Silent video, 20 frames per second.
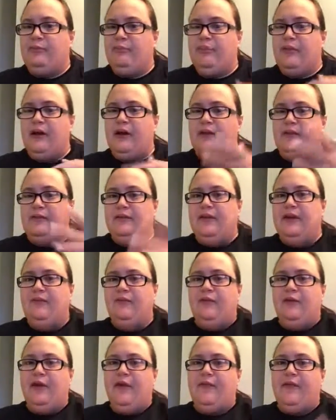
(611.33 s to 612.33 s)
But
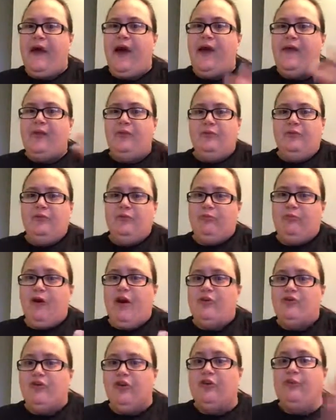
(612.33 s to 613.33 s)
if you get the eyelets with the
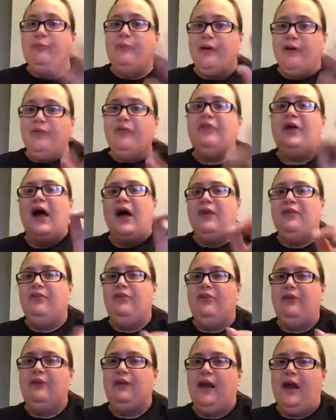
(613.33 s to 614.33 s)
washers, both
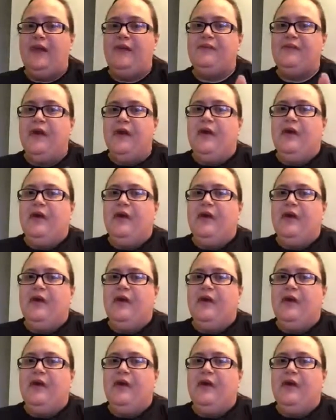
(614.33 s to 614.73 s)
sides look nice.